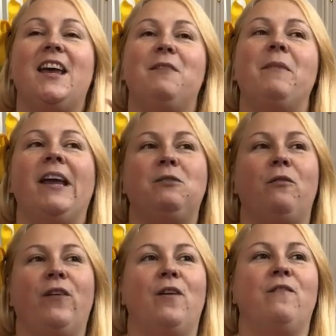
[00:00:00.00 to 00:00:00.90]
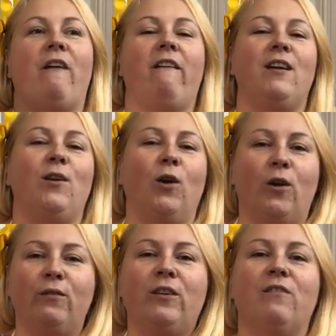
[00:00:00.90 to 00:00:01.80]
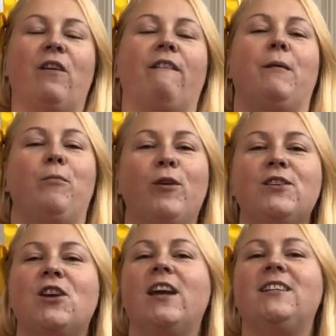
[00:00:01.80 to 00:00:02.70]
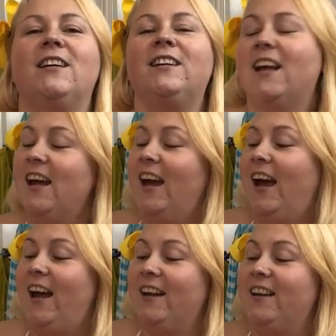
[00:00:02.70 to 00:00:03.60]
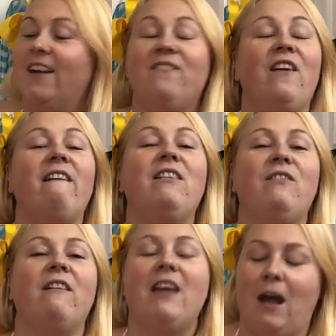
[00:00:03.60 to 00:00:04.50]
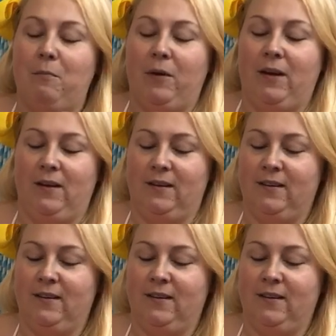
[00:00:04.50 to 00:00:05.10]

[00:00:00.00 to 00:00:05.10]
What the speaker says: It makes me feel very loved and very appreciated and very, very happy.